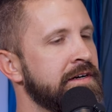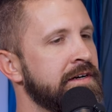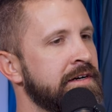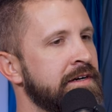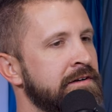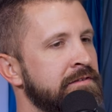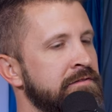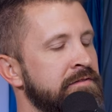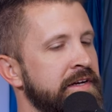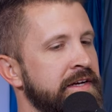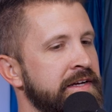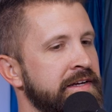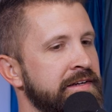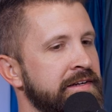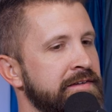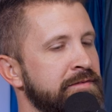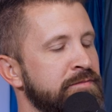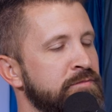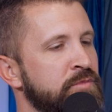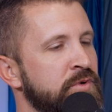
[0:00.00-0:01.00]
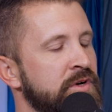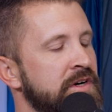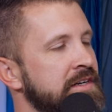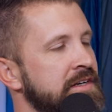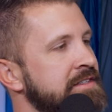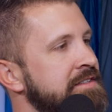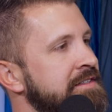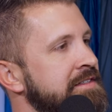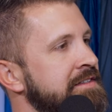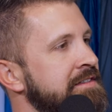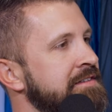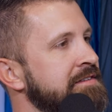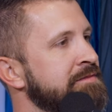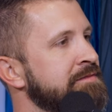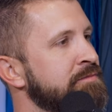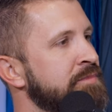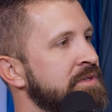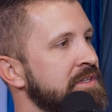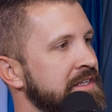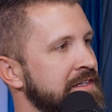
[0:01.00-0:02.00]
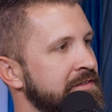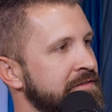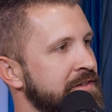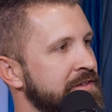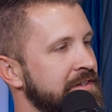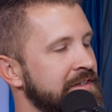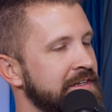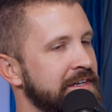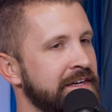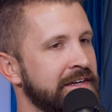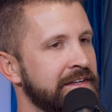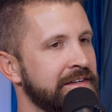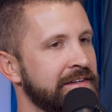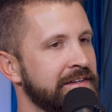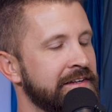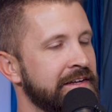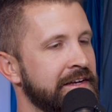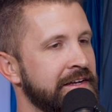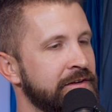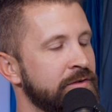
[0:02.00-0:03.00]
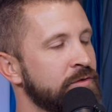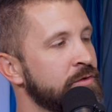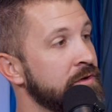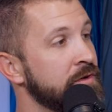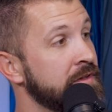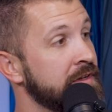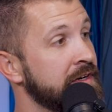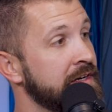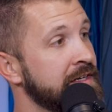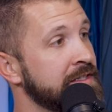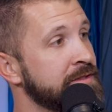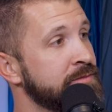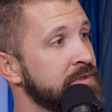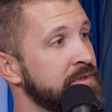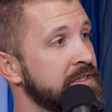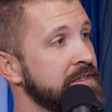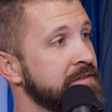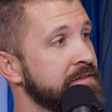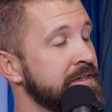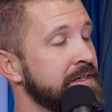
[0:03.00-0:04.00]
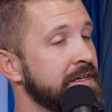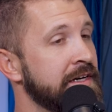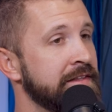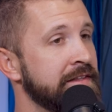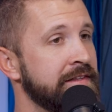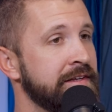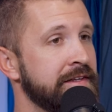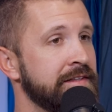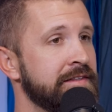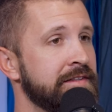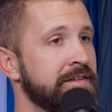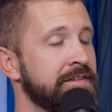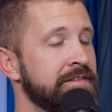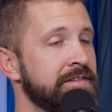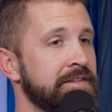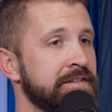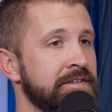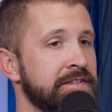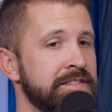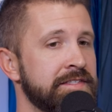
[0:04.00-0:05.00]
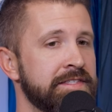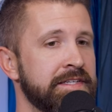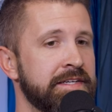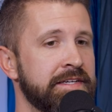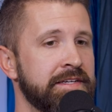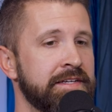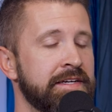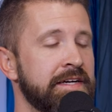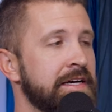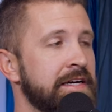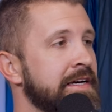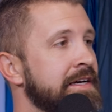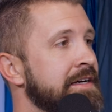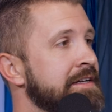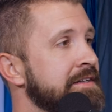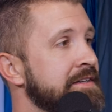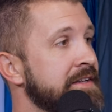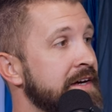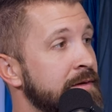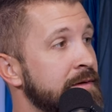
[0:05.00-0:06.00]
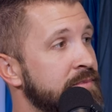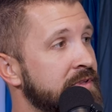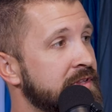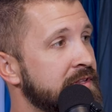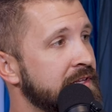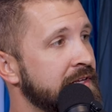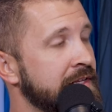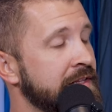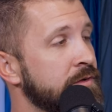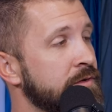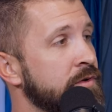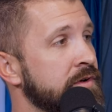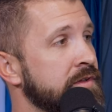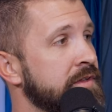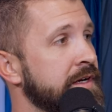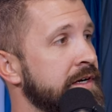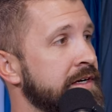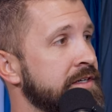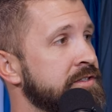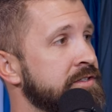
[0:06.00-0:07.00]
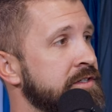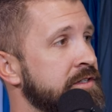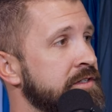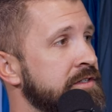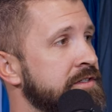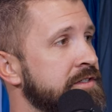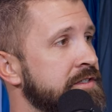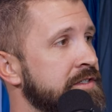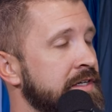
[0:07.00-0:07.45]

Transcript: a Protestant believer and an Orthodox believer. I think that there is a depth in the Orthodox Church